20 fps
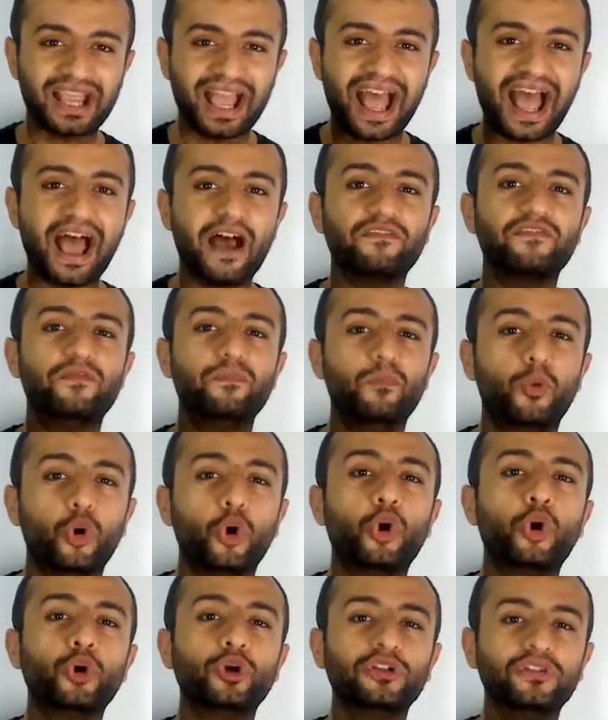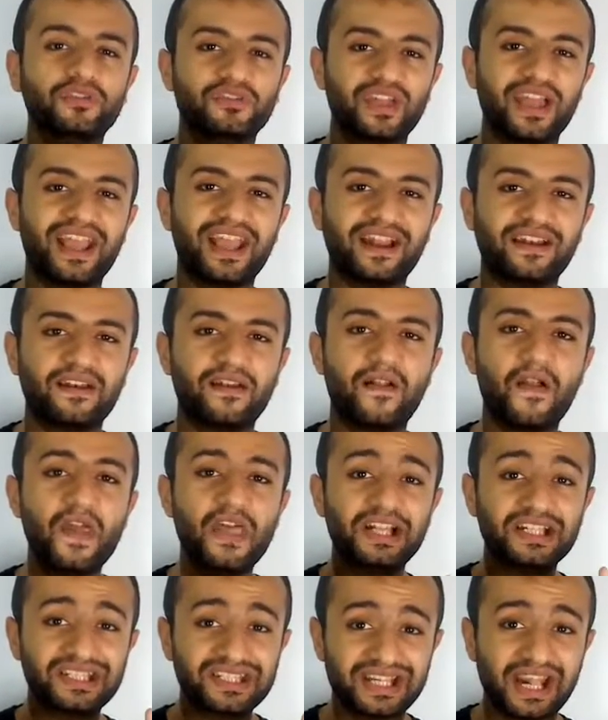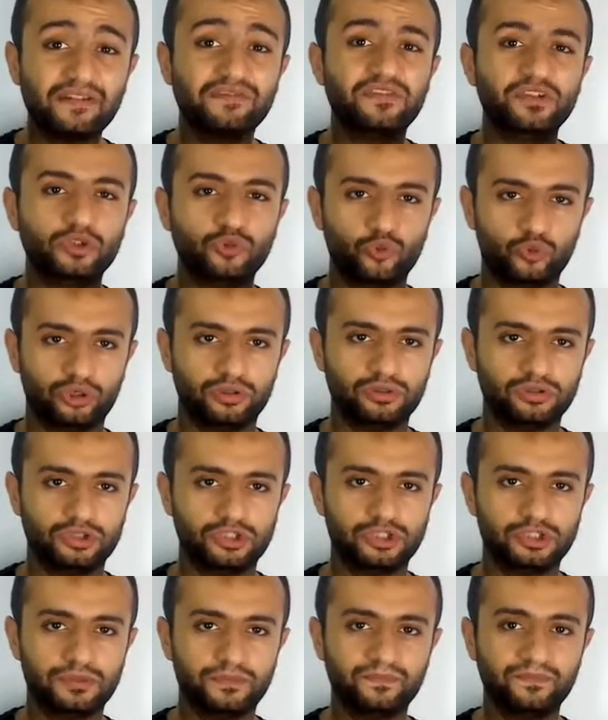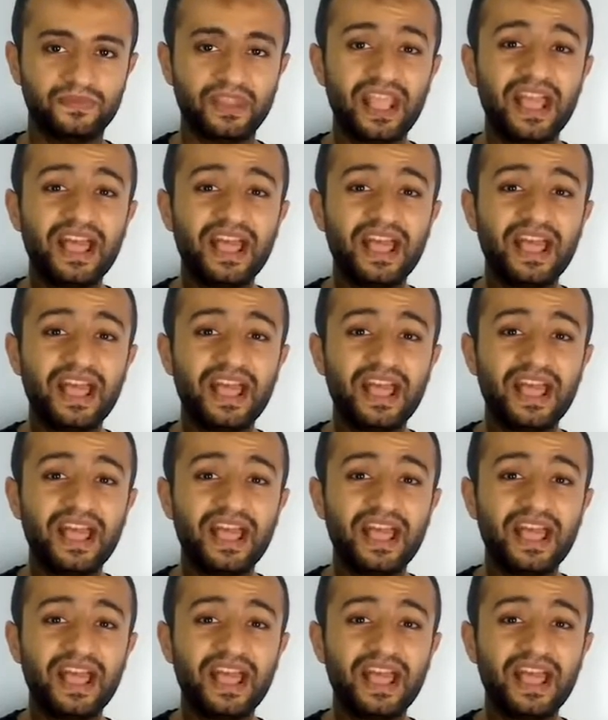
have more than 7 words.